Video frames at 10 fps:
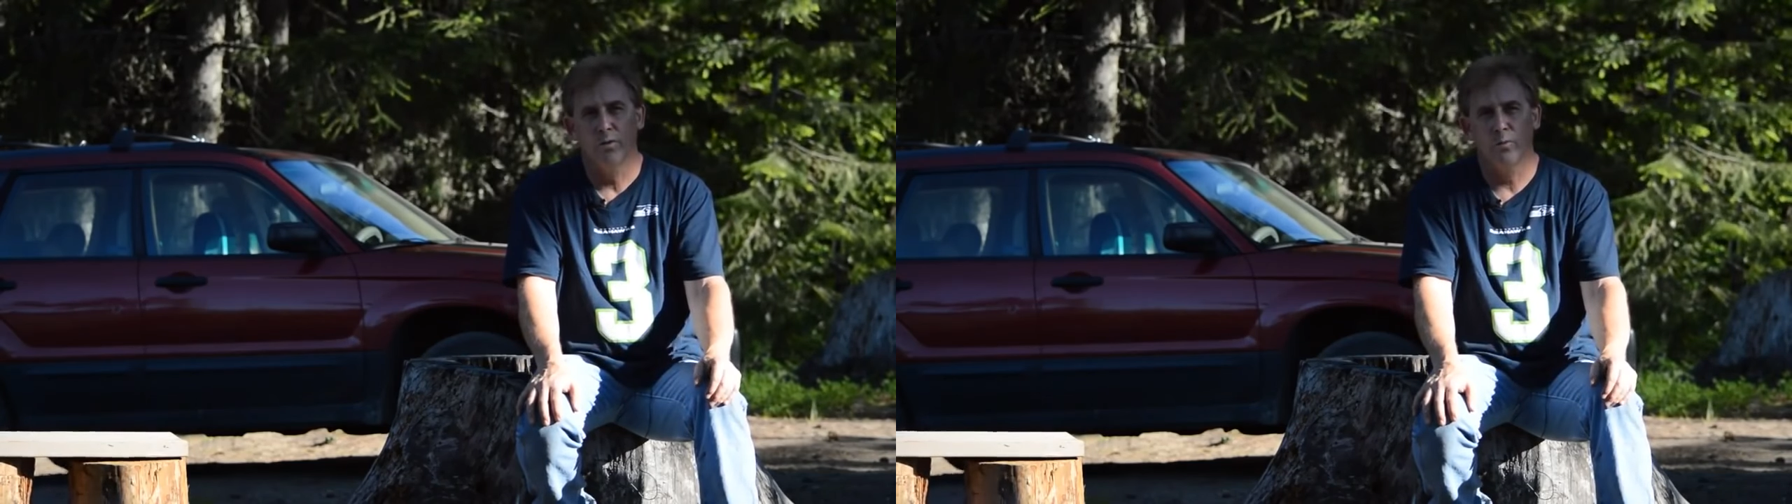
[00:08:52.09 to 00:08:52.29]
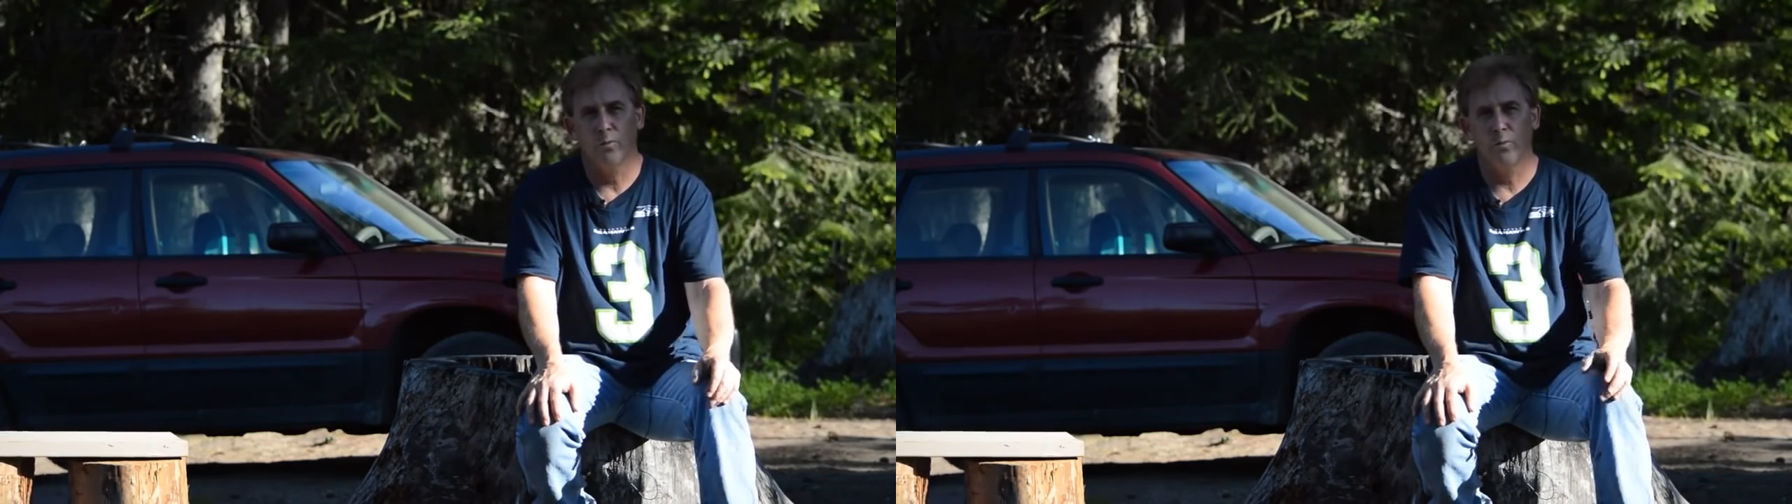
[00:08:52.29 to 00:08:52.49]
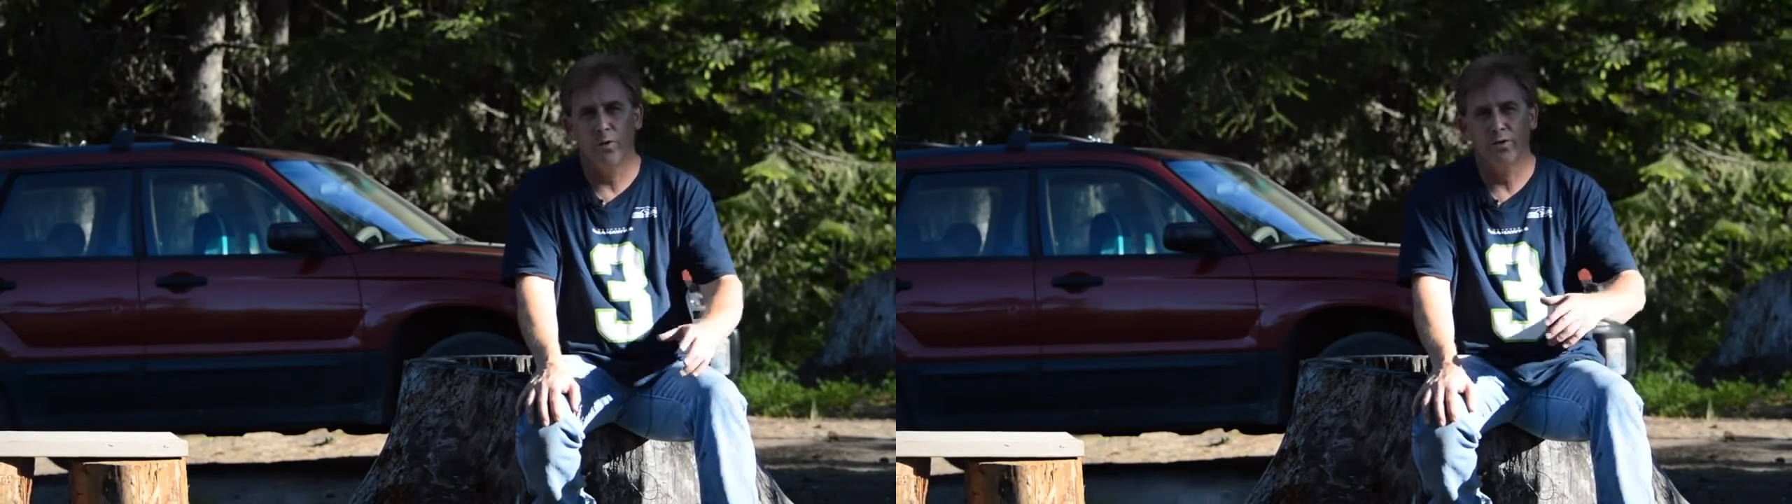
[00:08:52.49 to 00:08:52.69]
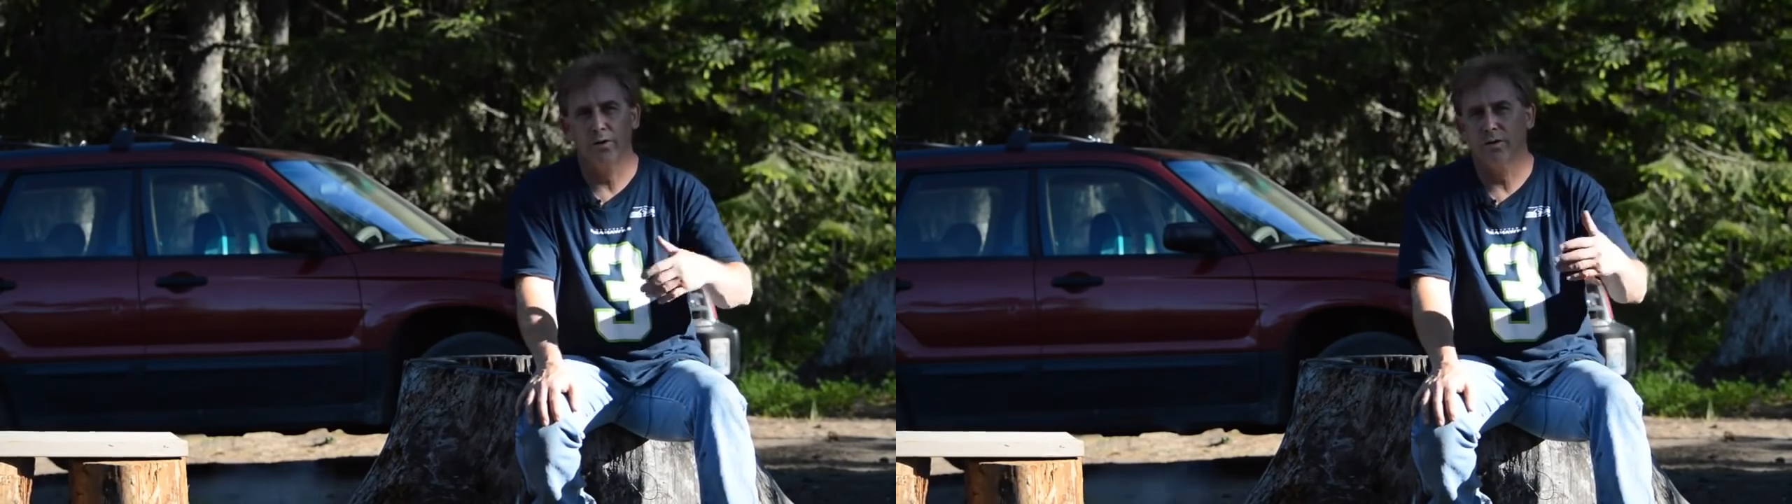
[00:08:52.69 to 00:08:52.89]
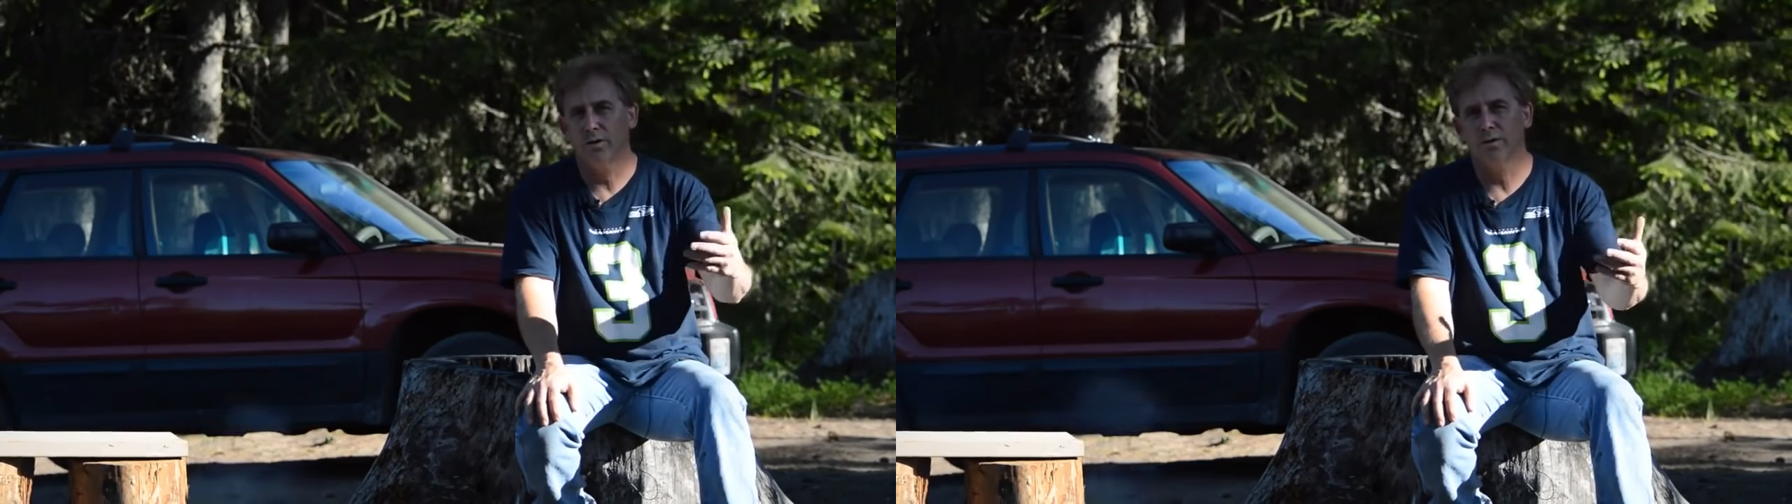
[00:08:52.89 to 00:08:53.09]
what
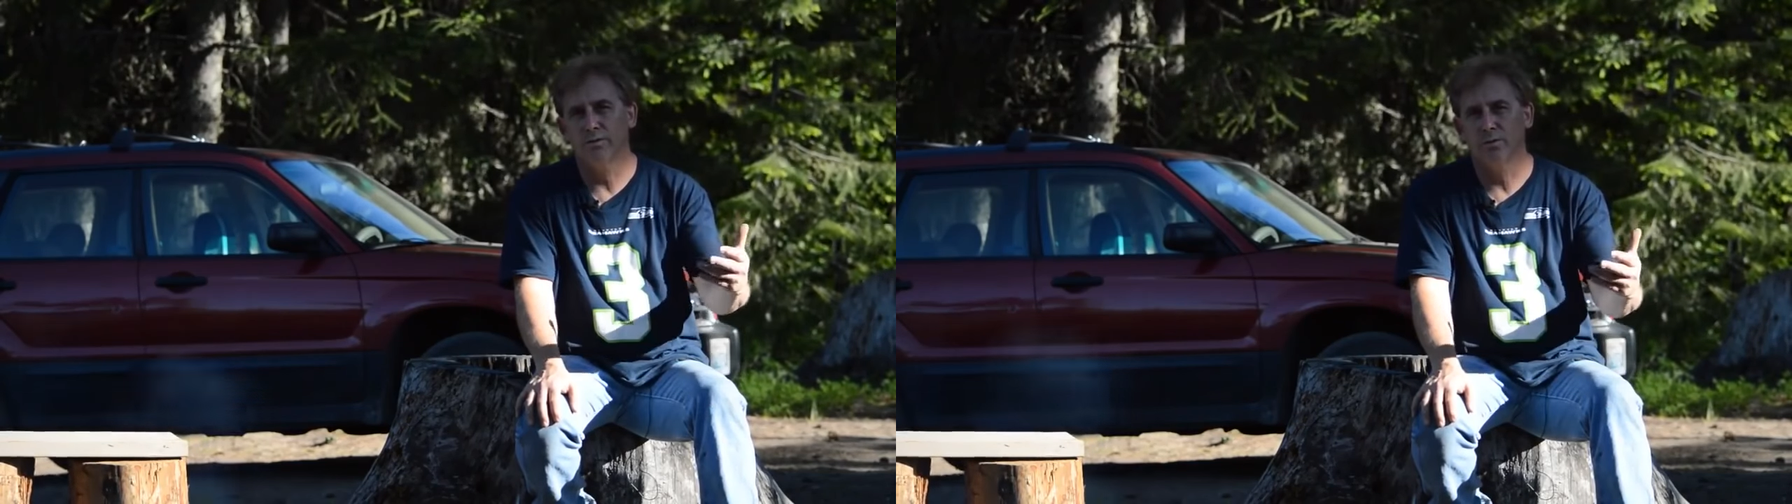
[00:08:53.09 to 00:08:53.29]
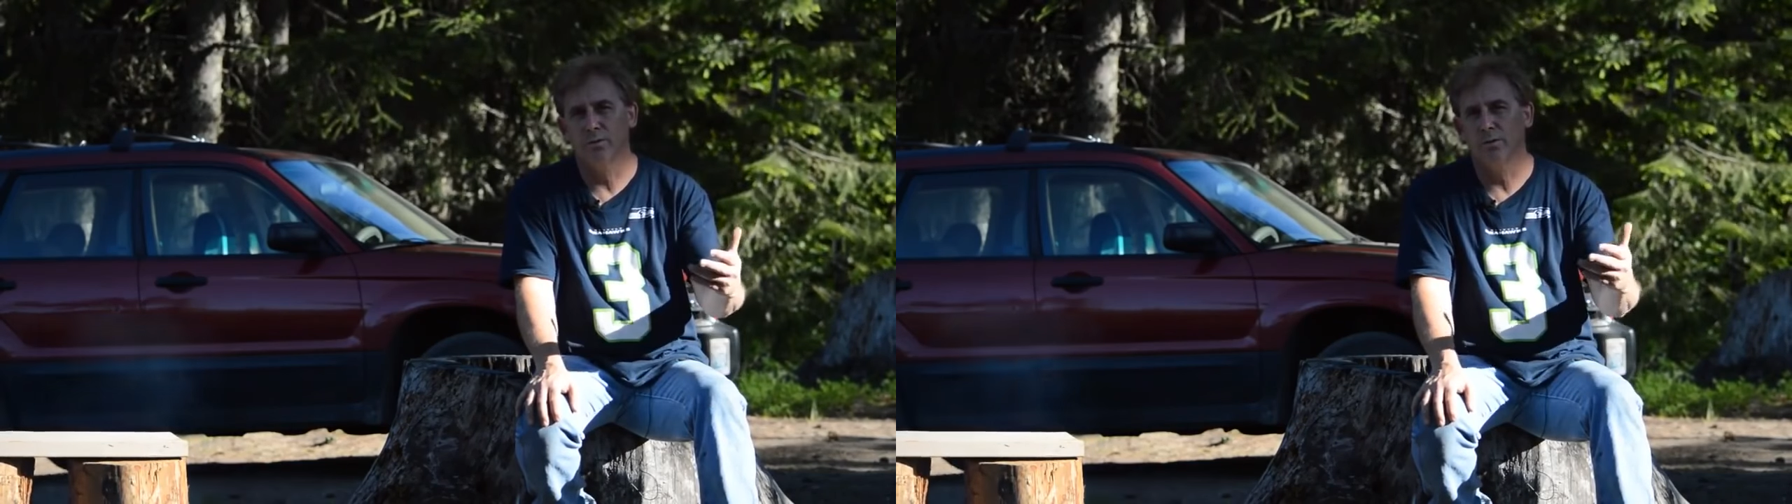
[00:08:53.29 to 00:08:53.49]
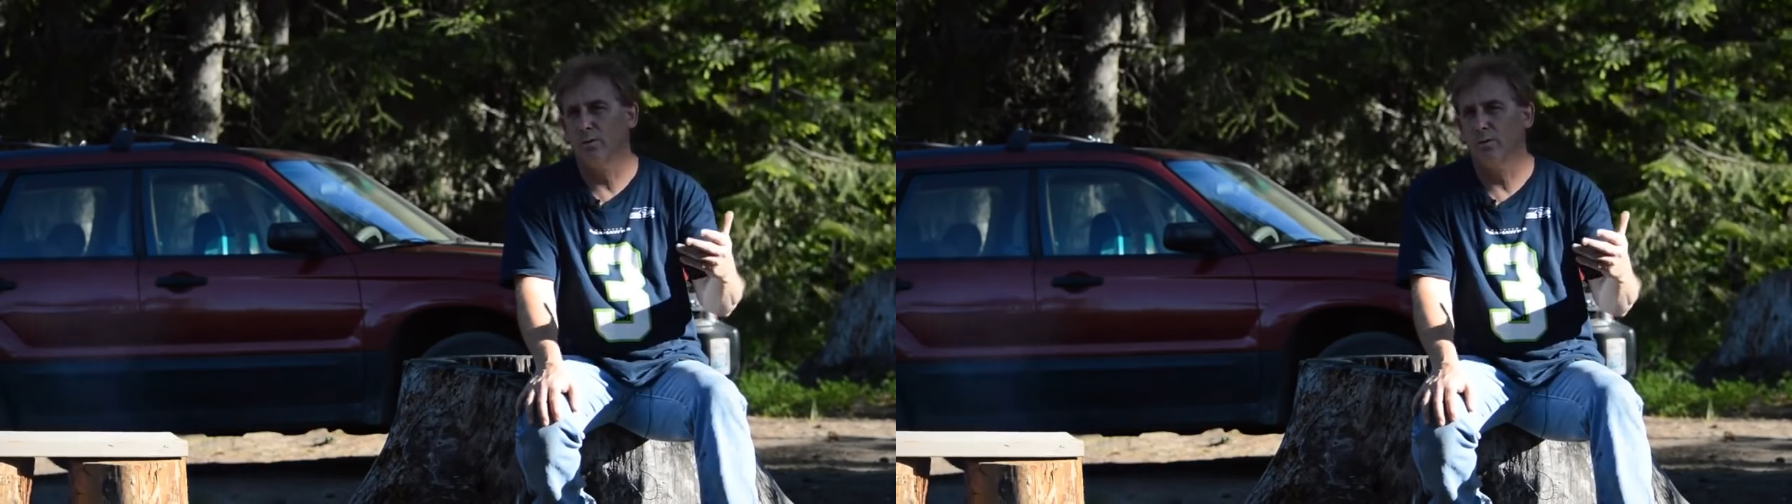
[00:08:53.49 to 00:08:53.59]
they're going to live for